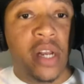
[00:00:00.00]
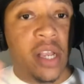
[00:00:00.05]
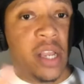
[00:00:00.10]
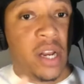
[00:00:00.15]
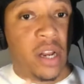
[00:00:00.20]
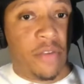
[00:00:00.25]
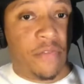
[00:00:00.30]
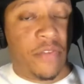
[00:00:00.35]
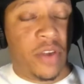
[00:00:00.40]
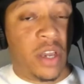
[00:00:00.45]
the
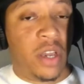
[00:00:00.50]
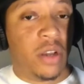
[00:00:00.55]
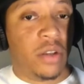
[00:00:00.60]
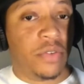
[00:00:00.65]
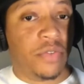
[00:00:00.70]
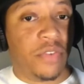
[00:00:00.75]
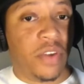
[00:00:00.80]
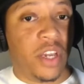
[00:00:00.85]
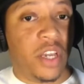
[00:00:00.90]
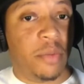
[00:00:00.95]

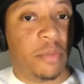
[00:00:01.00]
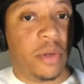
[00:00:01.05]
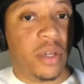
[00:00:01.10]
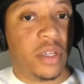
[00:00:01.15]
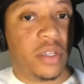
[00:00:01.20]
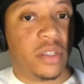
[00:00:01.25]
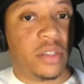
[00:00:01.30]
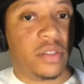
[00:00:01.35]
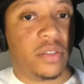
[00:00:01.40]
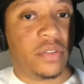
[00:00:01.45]
NFL's fan
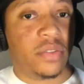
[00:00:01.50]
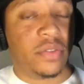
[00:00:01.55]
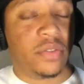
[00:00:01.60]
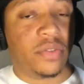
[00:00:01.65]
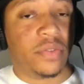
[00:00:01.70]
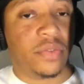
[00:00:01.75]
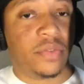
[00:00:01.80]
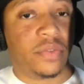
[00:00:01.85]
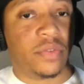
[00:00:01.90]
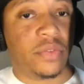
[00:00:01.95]
base.
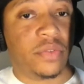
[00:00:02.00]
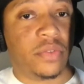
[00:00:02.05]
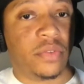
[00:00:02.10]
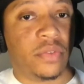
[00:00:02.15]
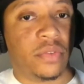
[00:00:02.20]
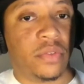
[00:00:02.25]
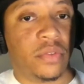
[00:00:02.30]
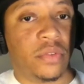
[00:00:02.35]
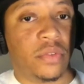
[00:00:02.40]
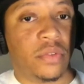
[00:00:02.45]

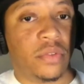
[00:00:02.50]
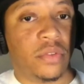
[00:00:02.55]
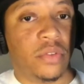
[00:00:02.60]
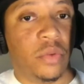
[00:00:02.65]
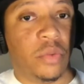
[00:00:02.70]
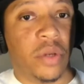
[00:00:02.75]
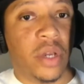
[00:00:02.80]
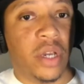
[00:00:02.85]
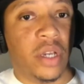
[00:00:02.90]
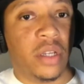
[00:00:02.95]

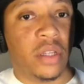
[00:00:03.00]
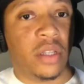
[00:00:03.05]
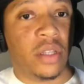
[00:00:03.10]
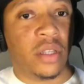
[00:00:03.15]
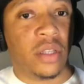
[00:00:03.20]
Okay?